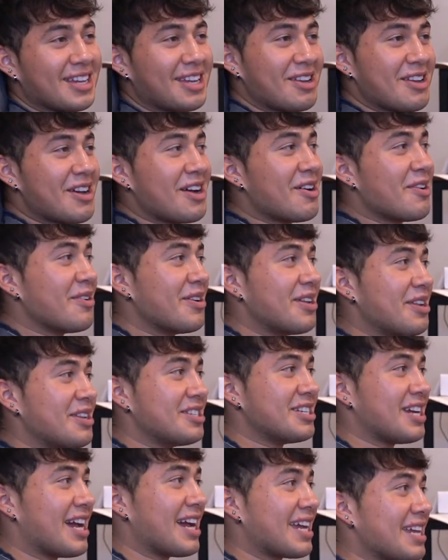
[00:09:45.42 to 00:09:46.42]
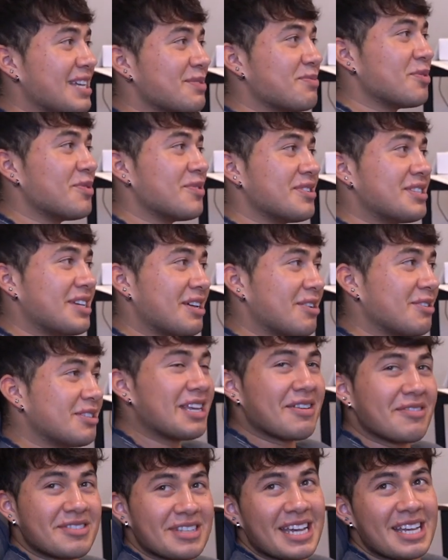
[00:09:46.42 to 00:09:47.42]
You know how in the Jackass movies they always have
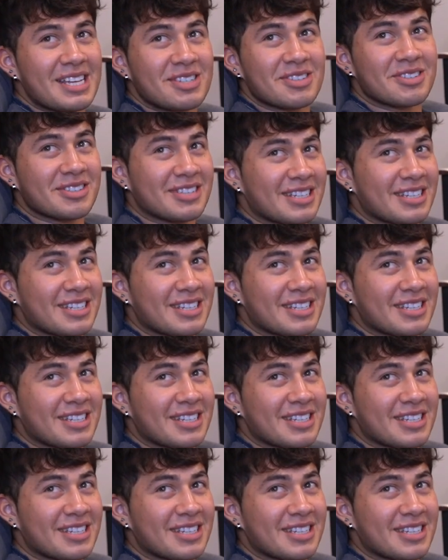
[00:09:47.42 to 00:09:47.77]
tasers?